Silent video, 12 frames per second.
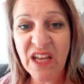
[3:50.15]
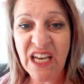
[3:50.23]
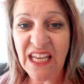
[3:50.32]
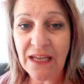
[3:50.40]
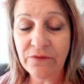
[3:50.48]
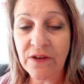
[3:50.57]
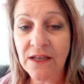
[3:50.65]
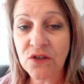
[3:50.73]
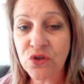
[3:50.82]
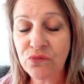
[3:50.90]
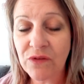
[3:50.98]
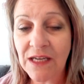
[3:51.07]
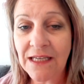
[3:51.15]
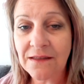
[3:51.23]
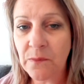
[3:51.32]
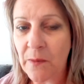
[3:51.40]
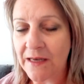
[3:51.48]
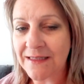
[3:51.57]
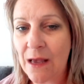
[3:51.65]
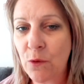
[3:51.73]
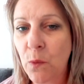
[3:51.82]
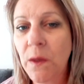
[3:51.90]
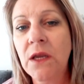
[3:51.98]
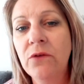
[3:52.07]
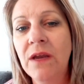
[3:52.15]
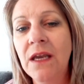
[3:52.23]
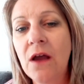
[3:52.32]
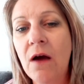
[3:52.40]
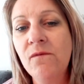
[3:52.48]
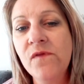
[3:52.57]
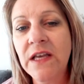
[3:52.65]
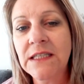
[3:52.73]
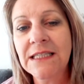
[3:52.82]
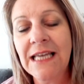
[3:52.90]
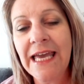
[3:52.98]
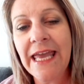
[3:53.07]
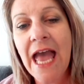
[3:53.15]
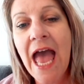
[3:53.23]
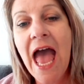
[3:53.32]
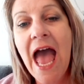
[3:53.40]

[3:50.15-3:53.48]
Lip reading: an evening to read, depends how quick you read obviously,